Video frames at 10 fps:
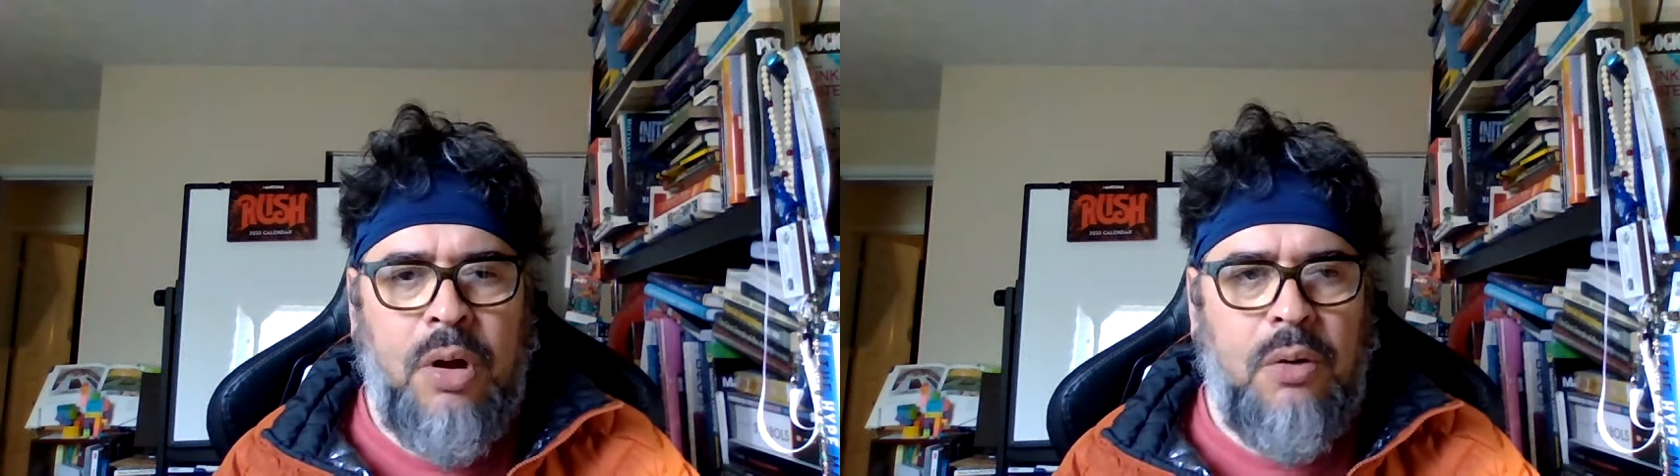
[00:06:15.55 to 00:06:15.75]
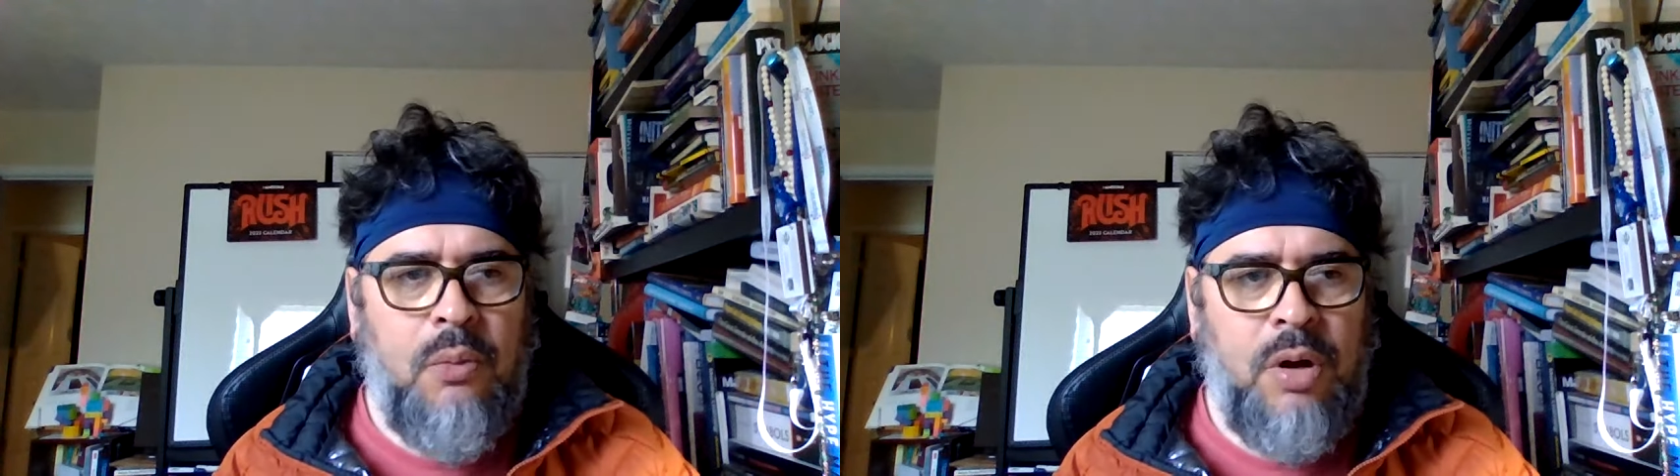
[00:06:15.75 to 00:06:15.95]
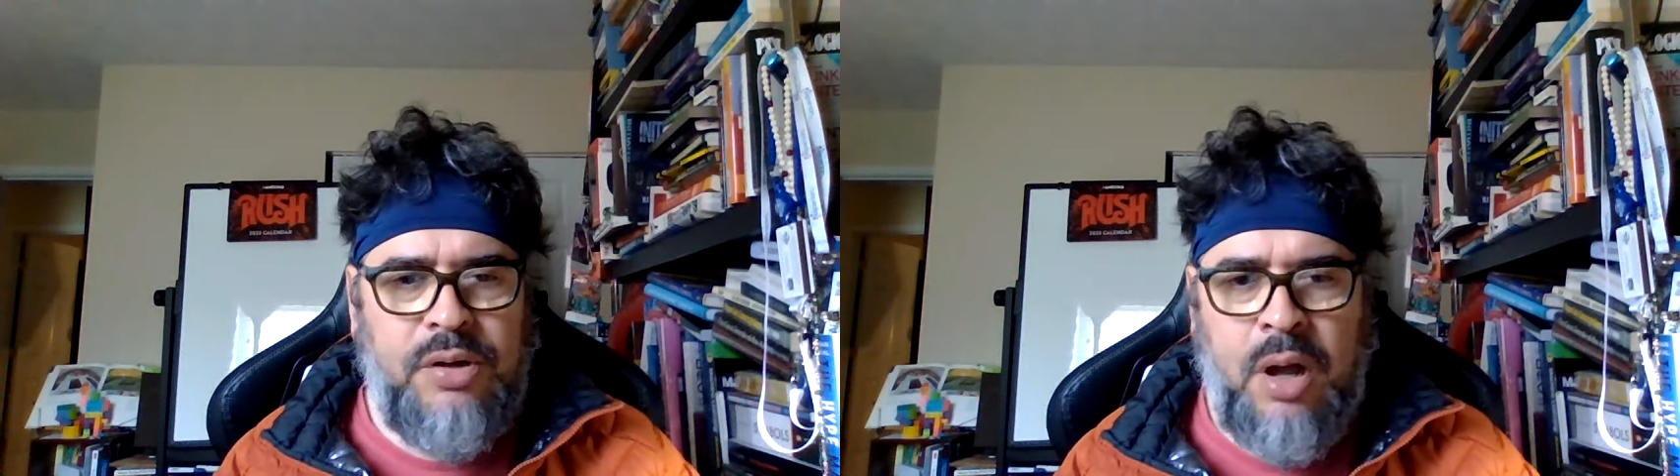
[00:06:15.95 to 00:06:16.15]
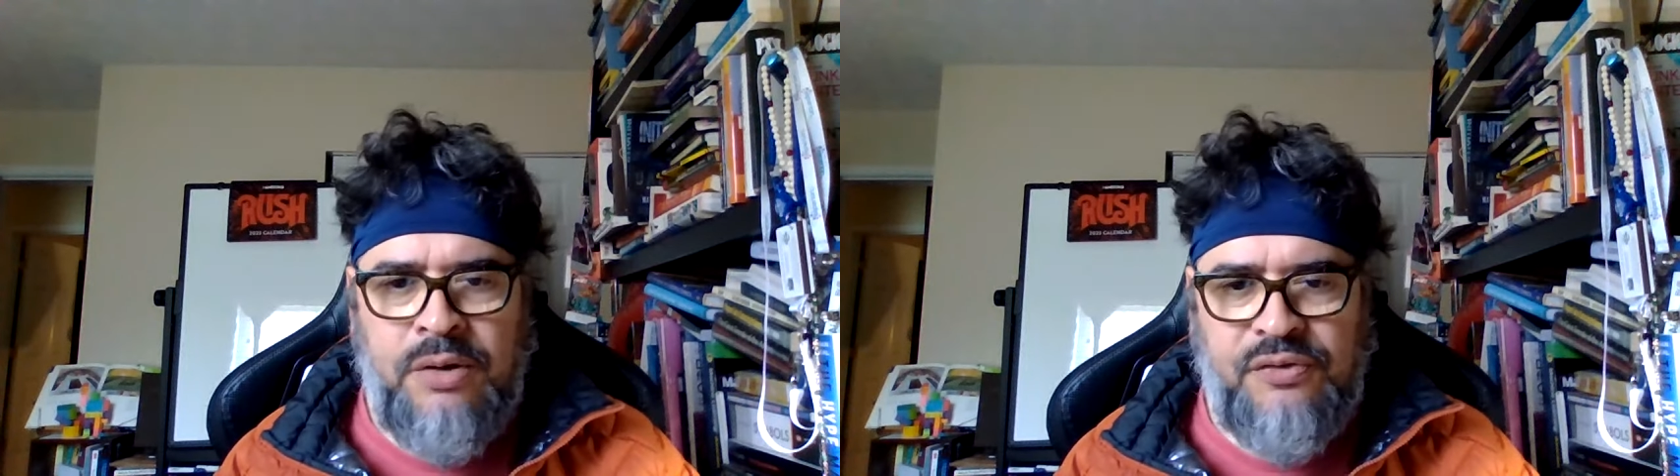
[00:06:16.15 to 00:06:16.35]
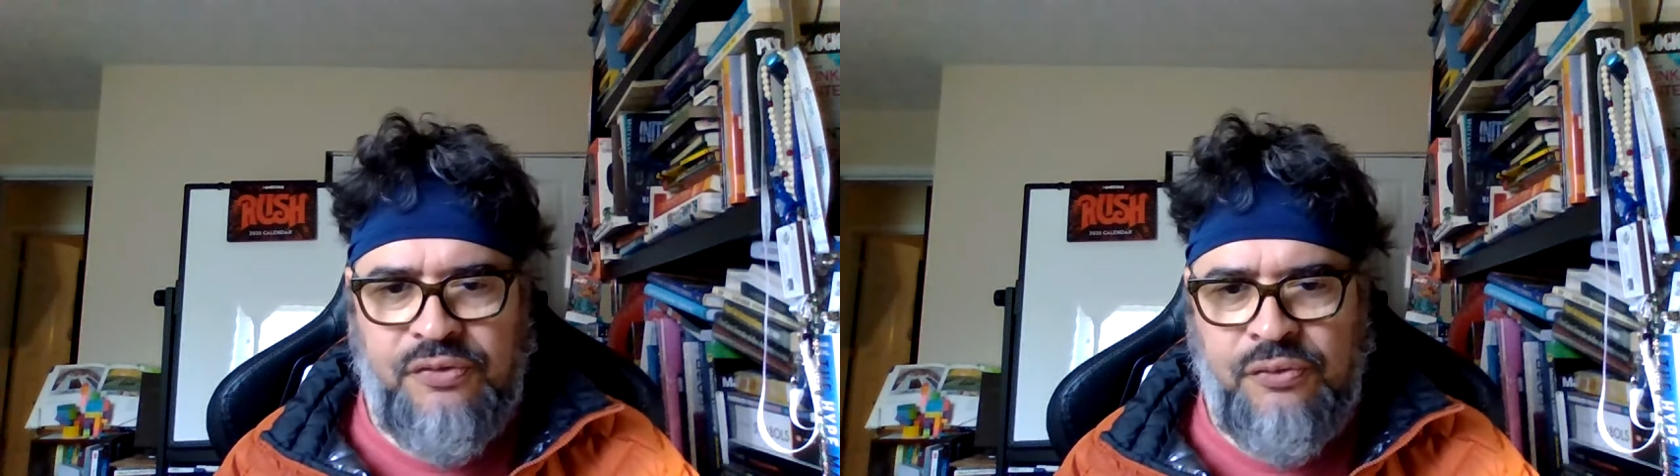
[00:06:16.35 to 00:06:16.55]
what kind
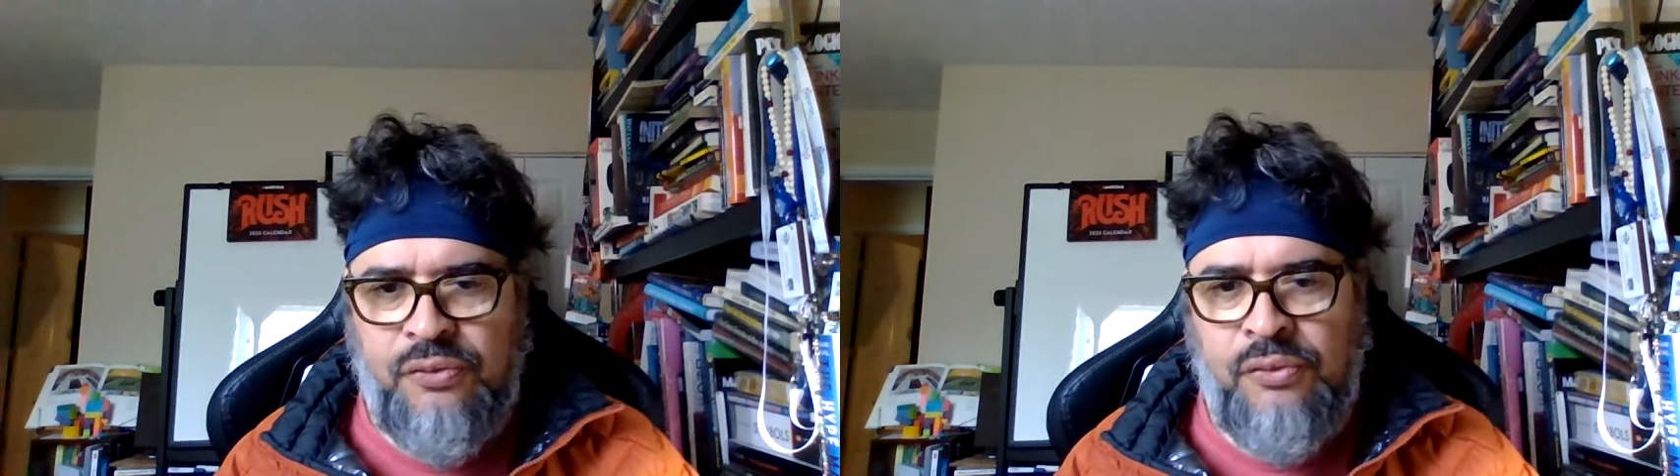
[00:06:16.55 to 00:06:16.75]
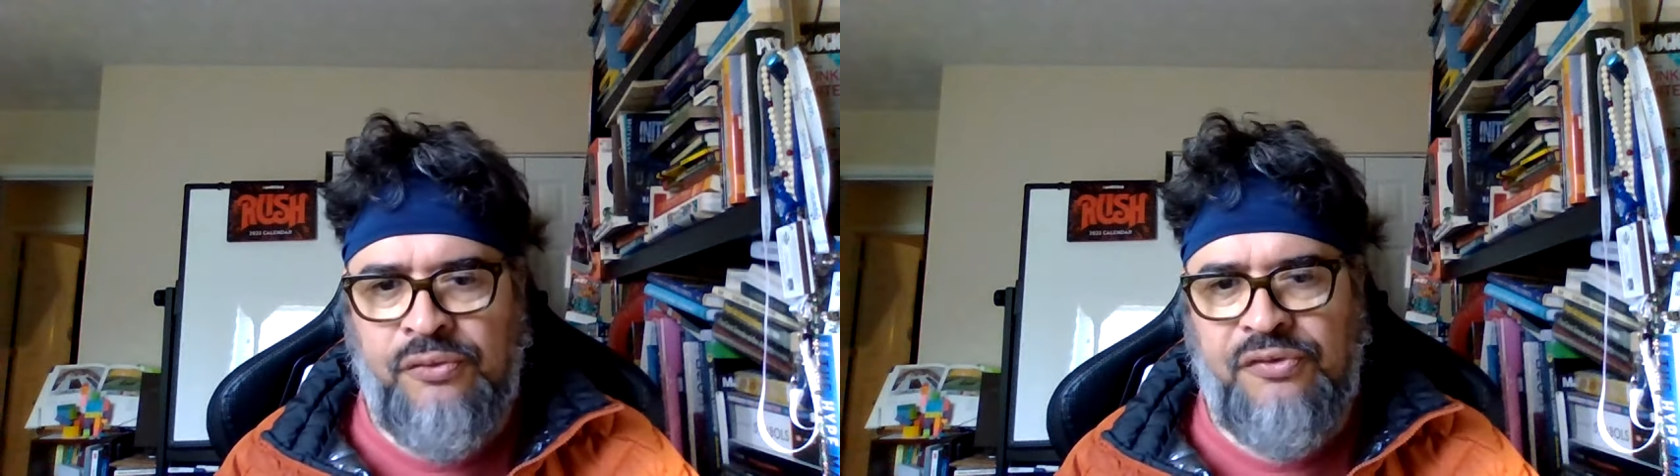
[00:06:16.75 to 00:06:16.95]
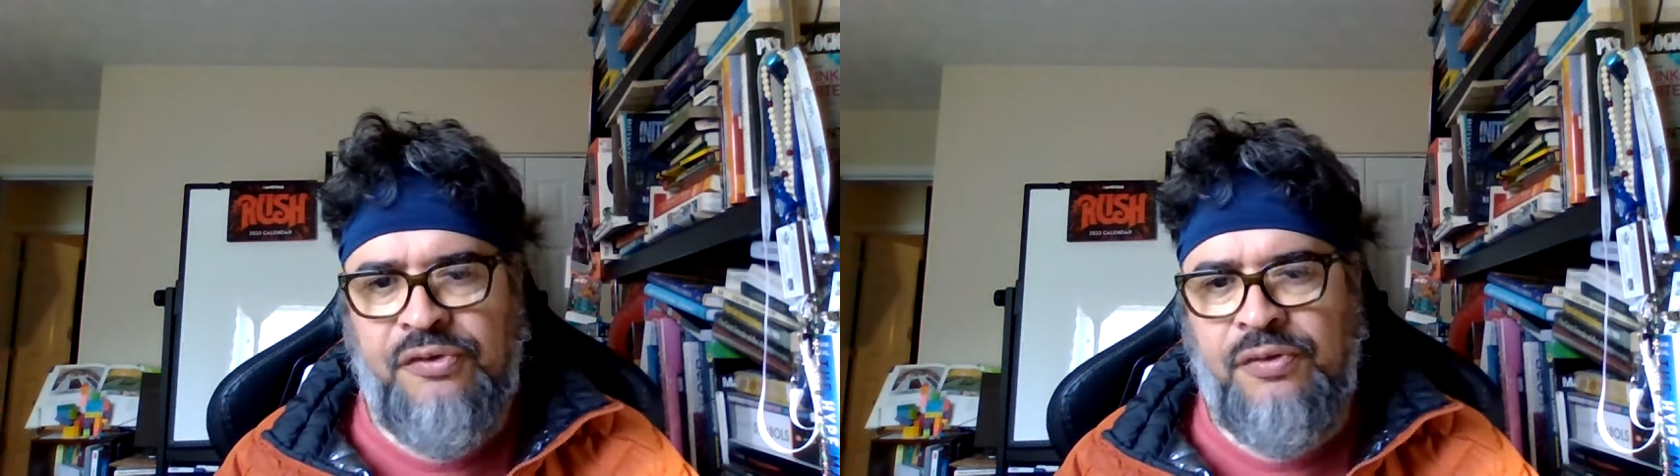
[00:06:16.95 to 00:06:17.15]
of tools did